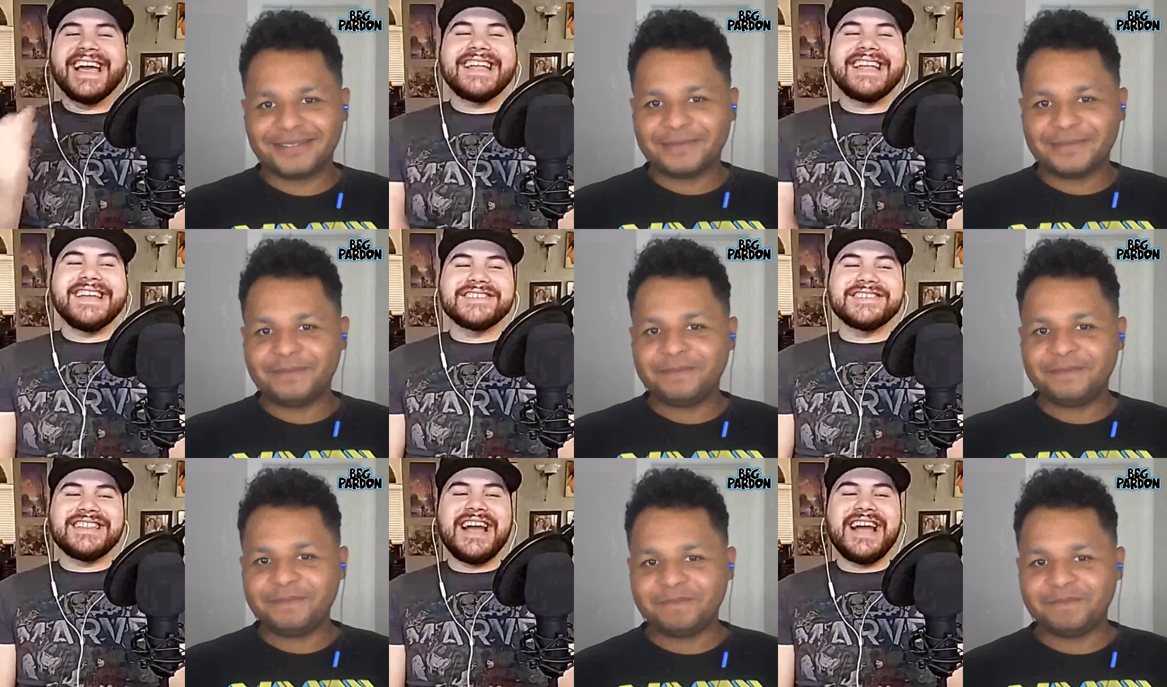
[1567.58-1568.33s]
Speaker 1: Like there
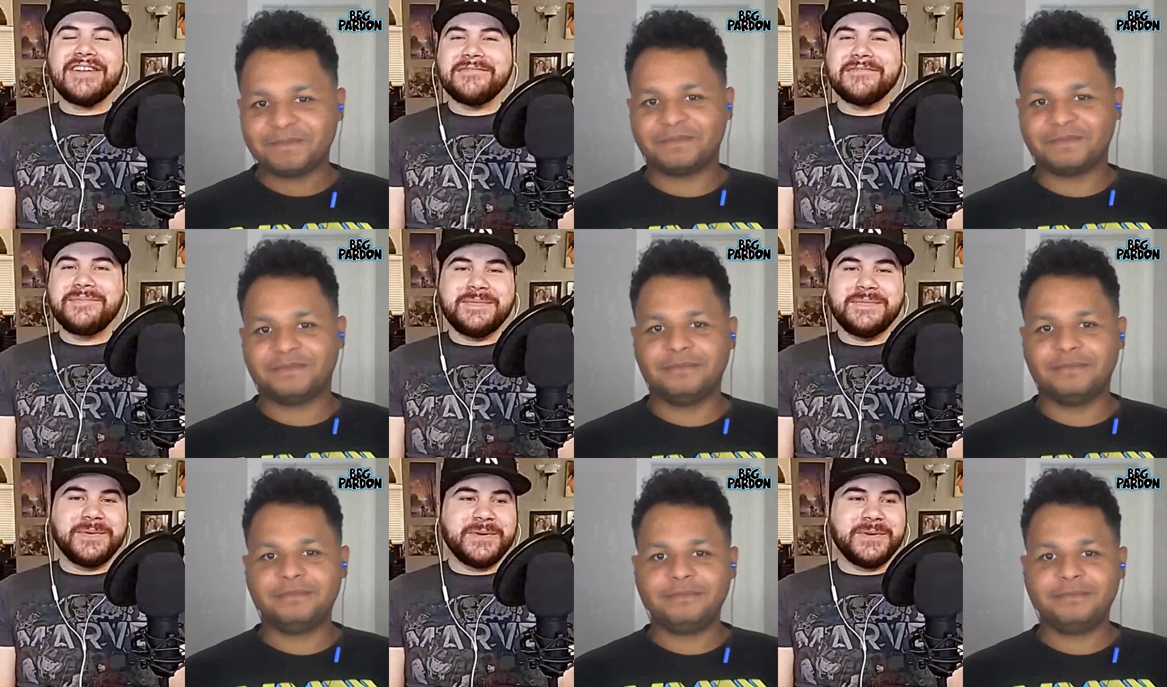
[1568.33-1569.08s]
was a lot of
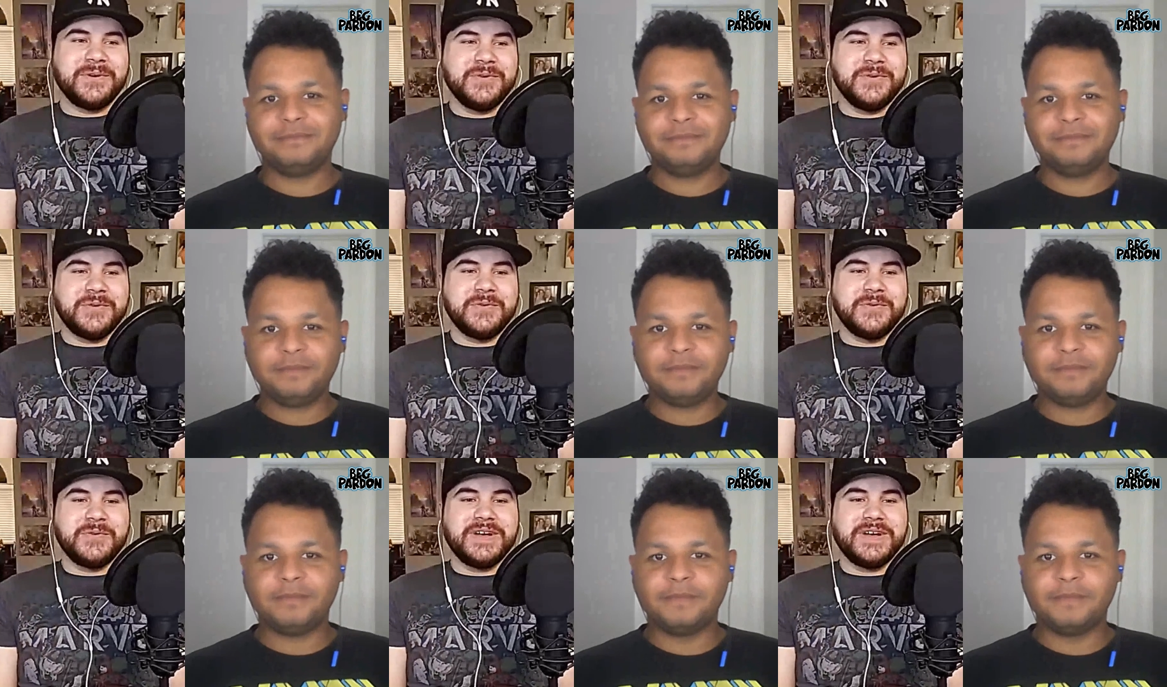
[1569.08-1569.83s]
people
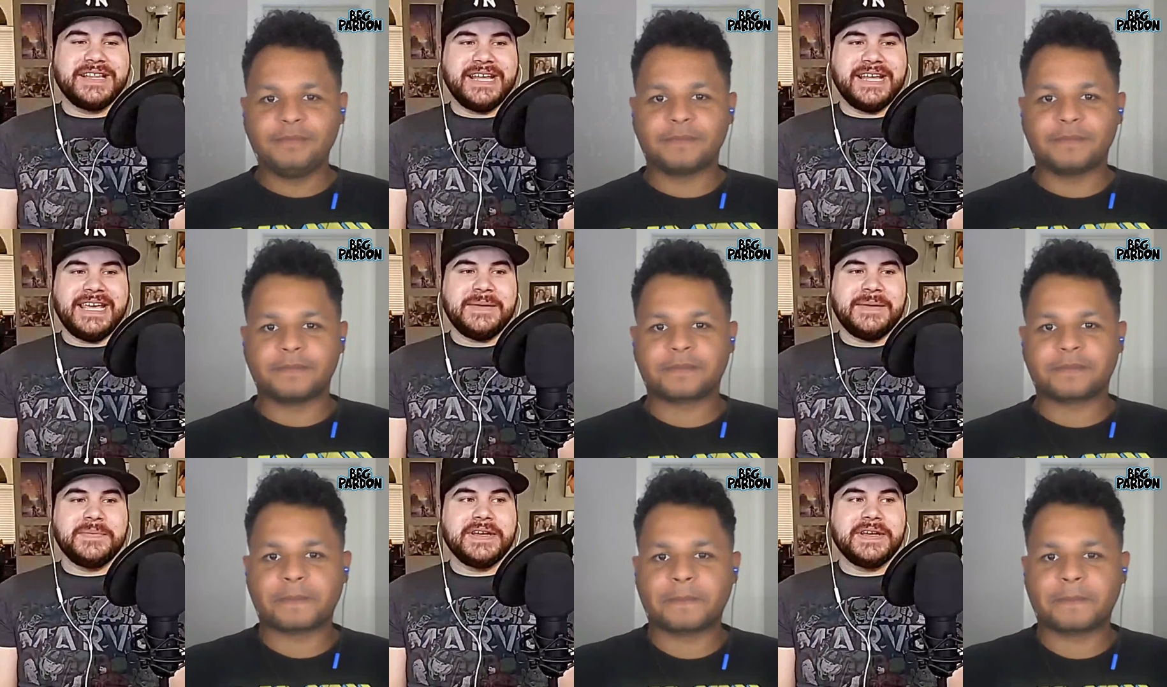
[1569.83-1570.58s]
who
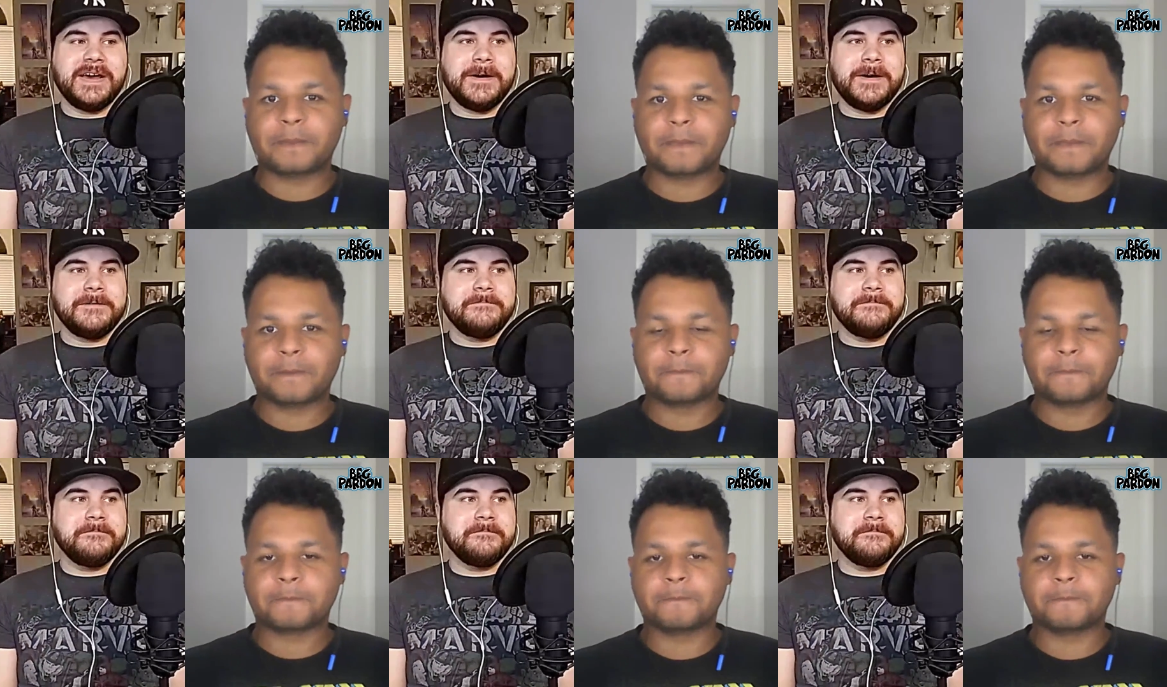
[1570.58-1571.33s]
claimed
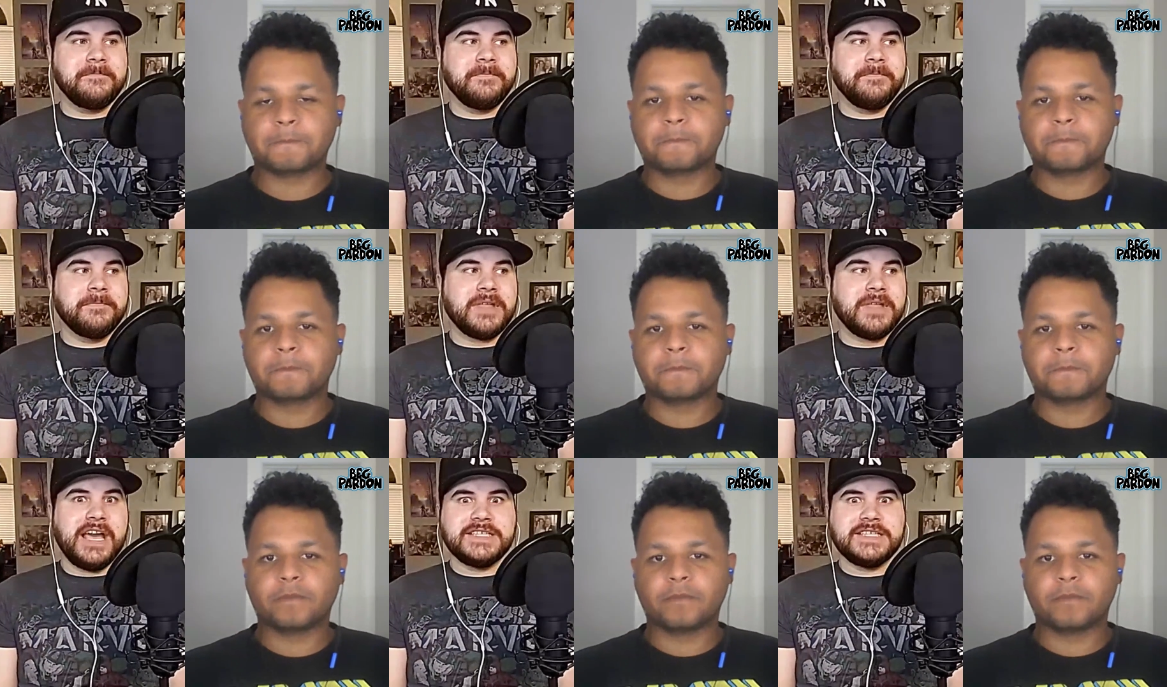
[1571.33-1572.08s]
um,
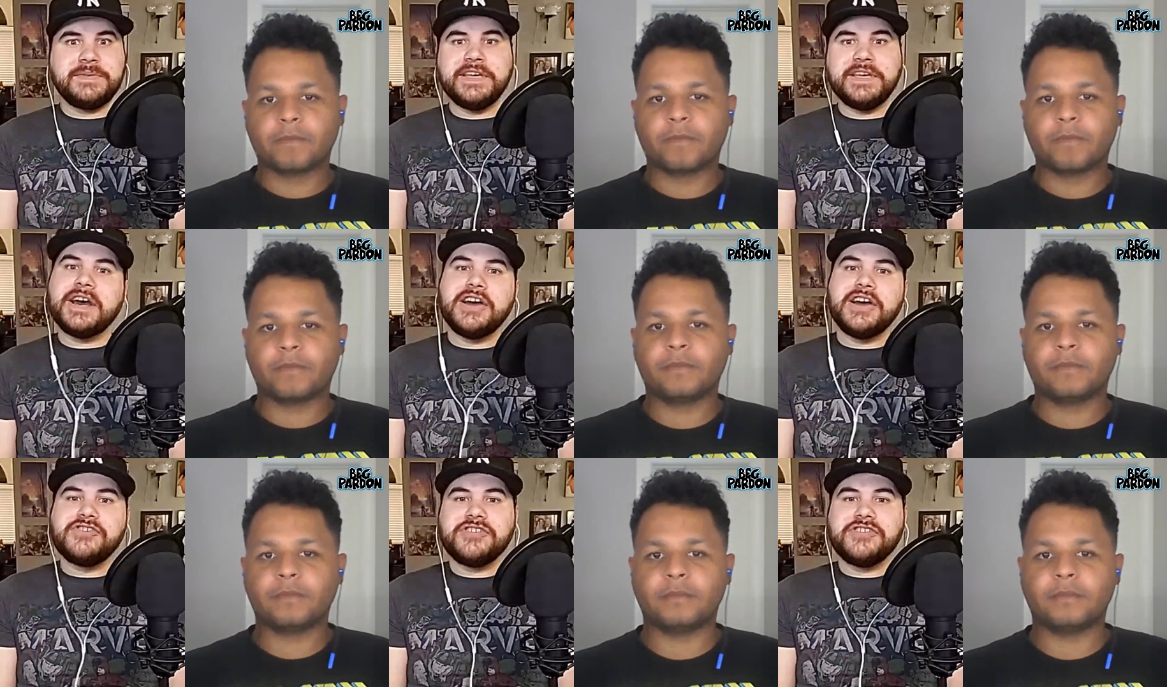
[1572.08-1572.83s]

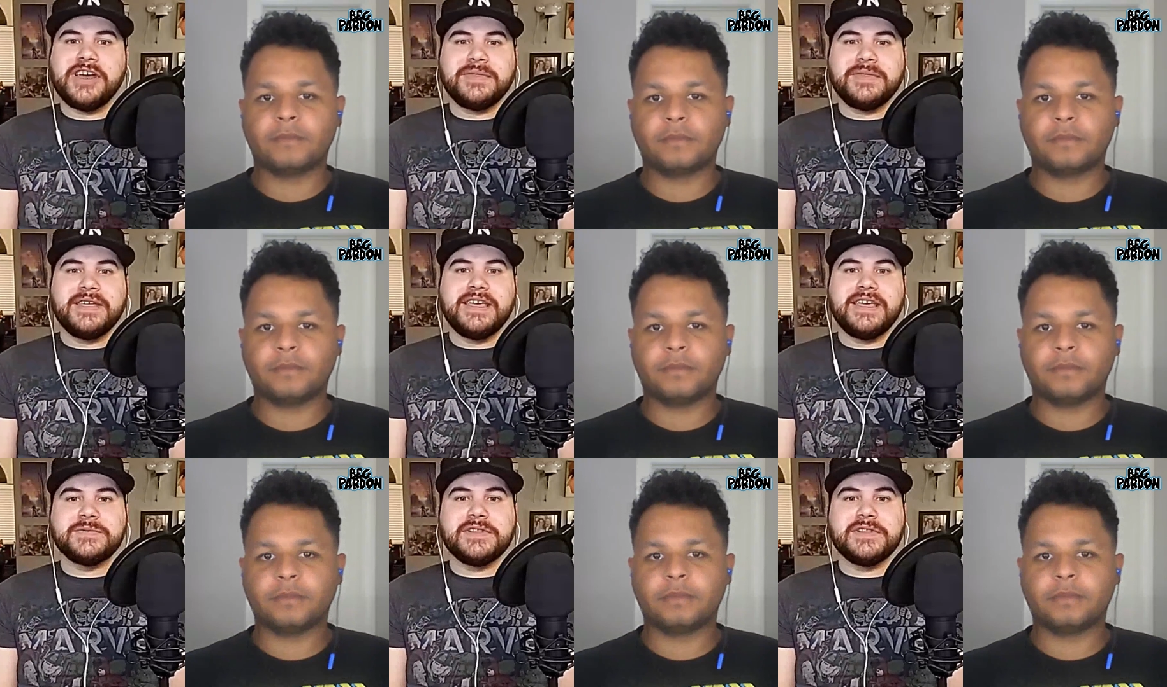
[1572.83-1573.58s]
espionage type
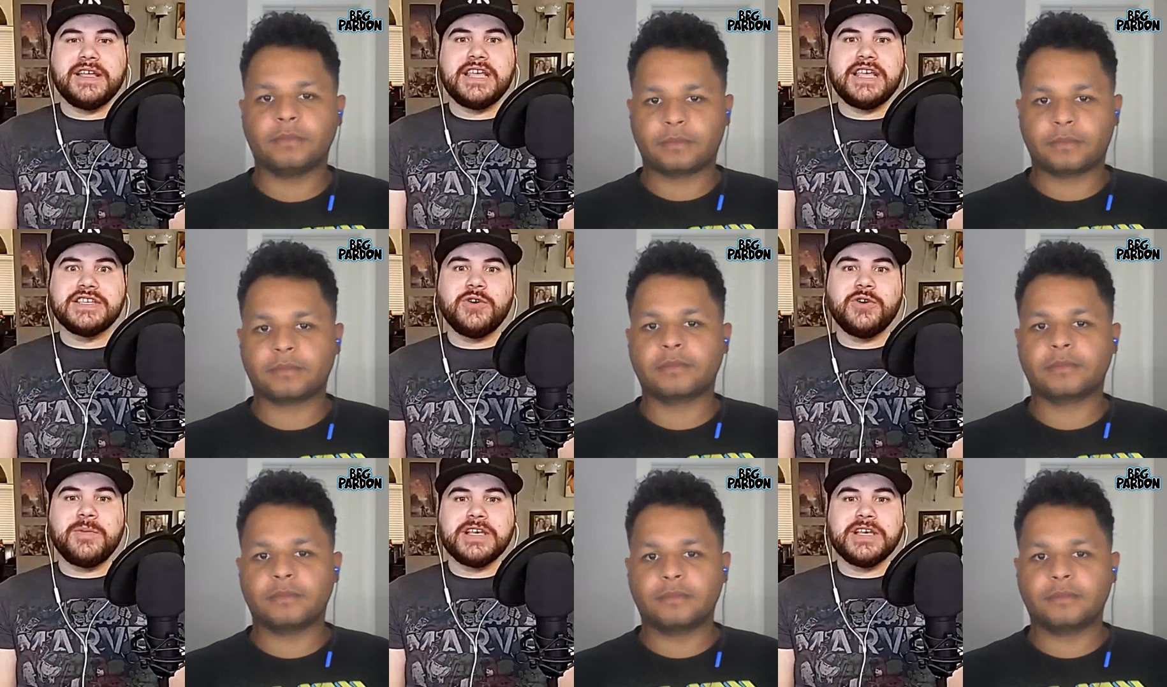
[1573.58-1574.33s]
things where like they
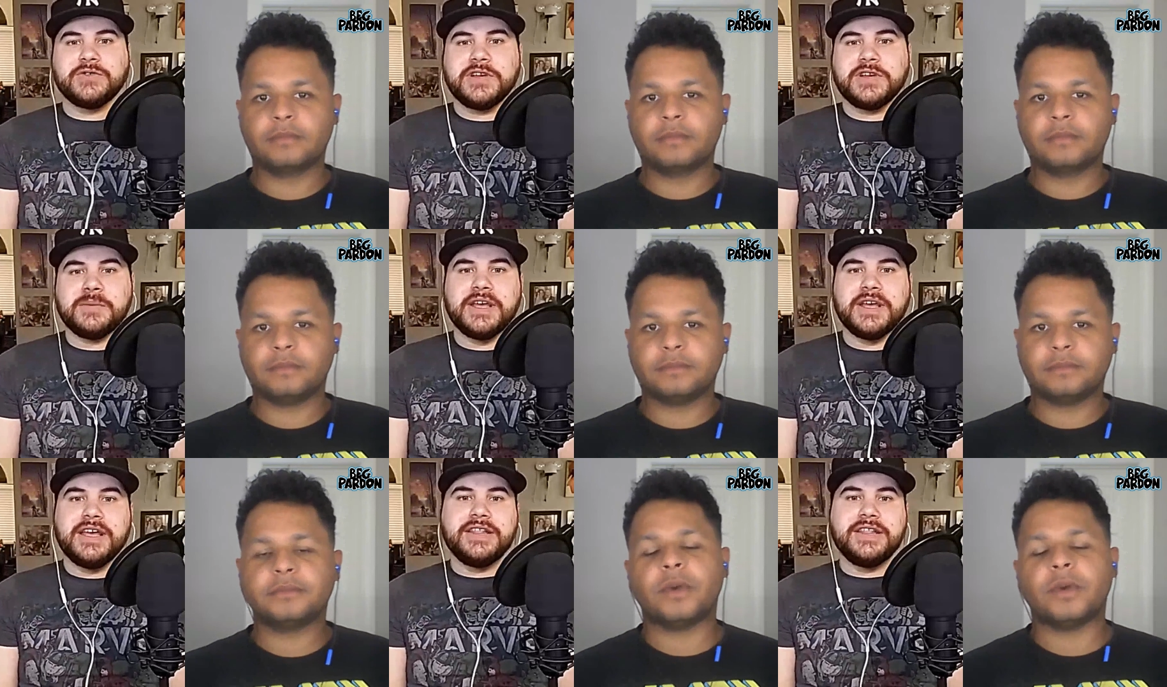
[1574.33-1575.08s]
stole my script,